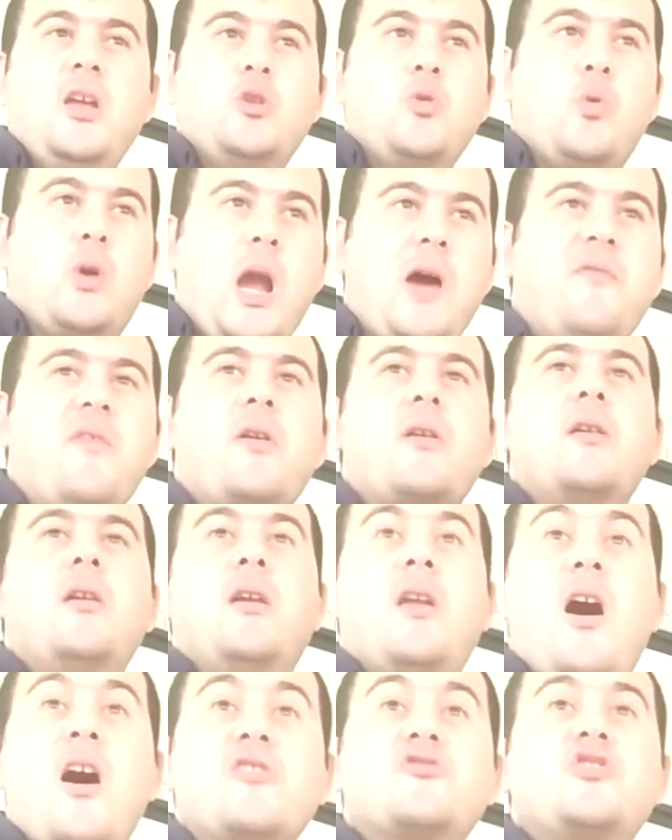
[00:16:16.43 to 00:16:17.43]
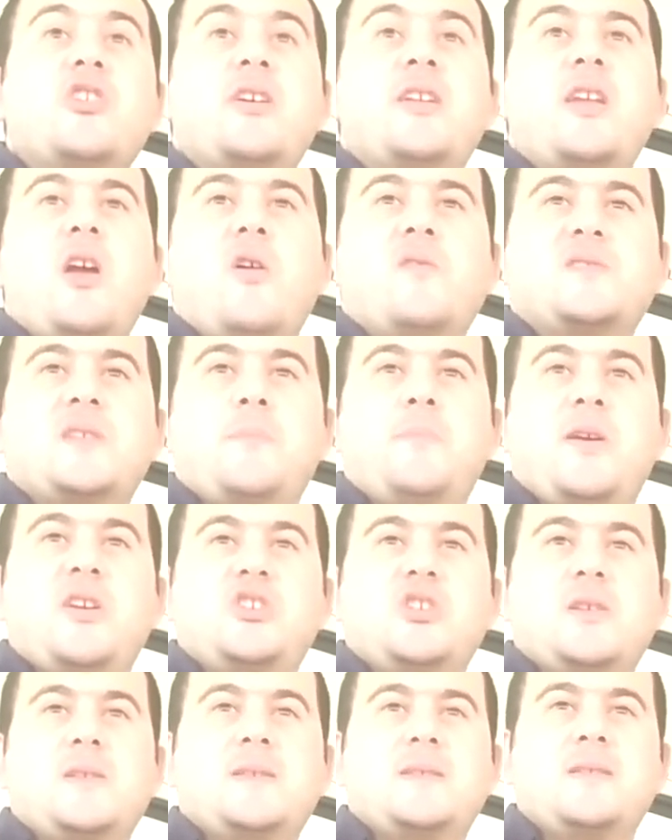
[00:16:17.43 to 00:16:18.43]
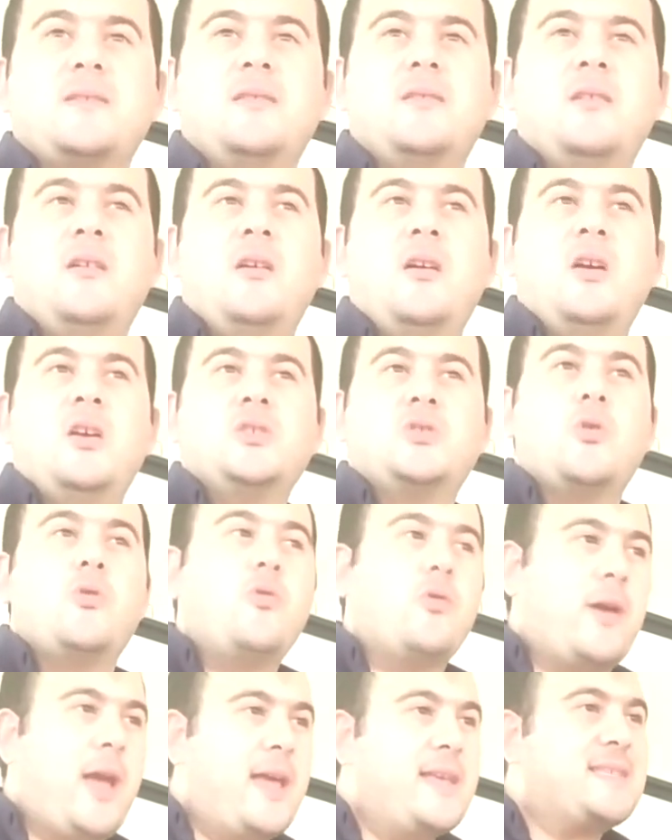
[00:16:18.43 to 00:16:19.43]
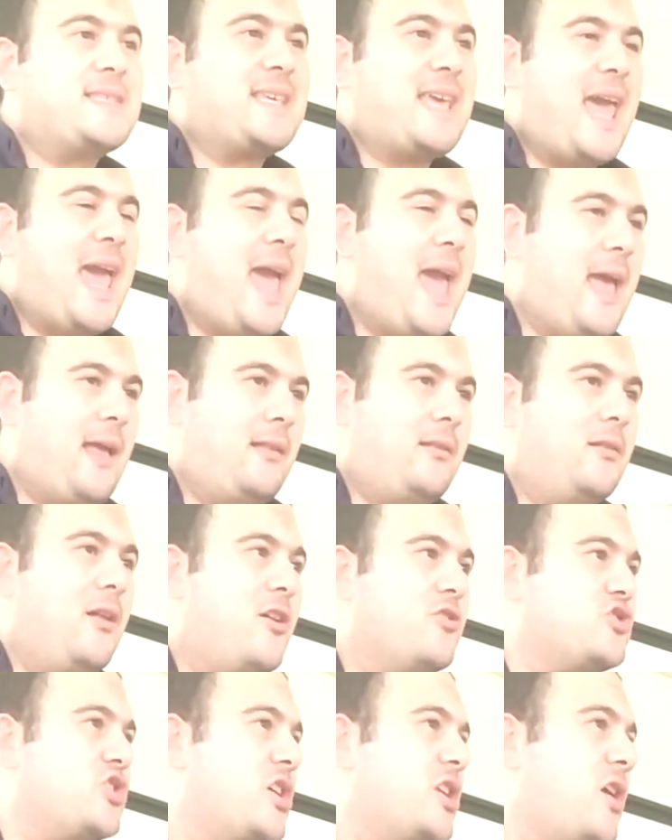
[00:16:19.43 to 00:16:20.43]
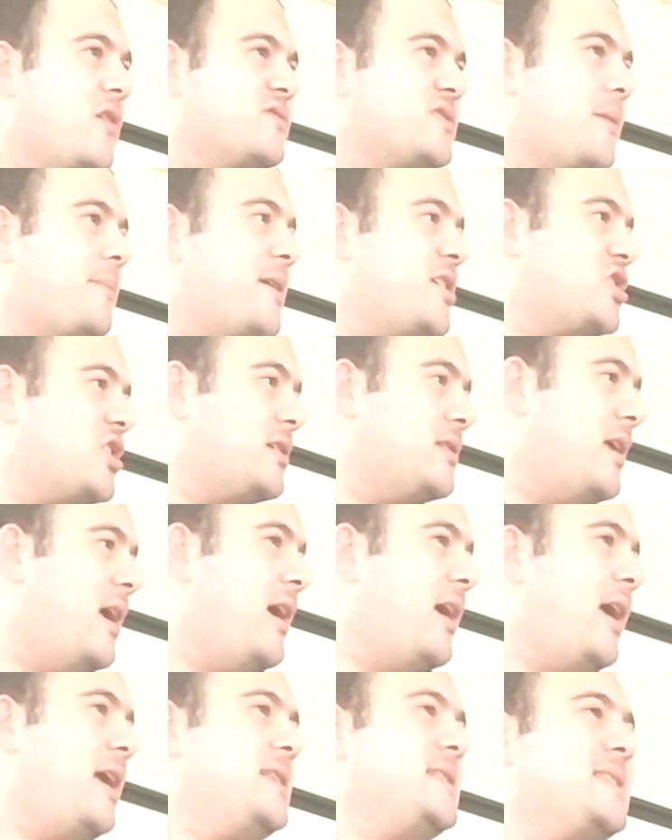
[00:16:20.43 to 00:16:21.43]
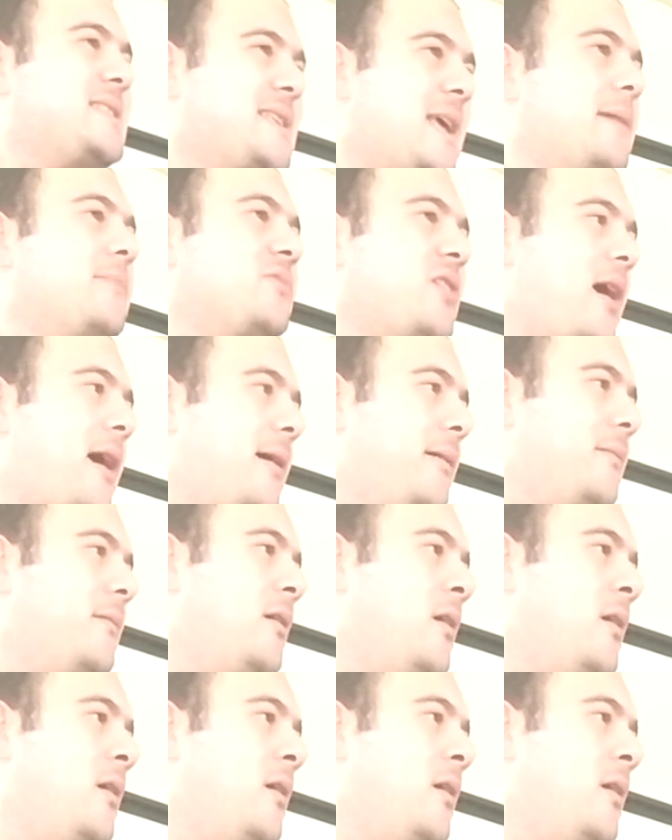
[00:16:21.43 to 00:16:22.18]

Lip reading: To cover large area of the patient. So you can scan large area of the patient in the same time.